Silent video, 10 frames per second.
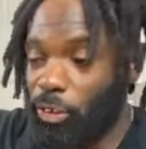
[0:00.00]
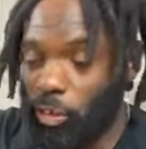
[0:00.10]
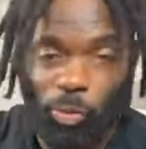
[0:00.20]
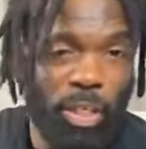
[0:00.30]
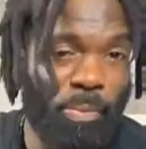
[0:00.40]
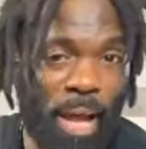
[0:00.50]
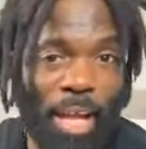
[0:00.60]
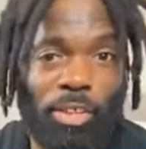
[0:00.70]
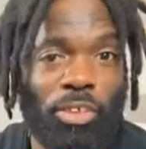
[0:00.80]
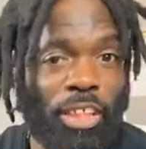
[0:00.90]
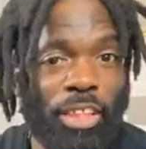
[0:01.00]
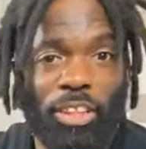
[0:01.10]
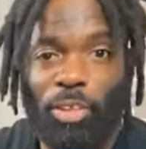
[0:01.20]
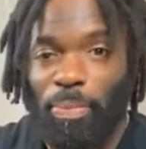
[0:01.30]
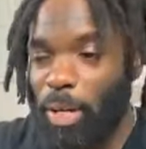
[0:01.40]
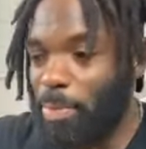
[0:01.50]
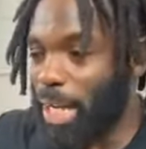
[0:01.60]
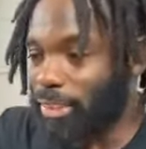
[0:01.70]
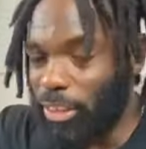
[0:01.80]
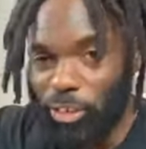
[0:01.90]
and you swear by you looking in your mailbox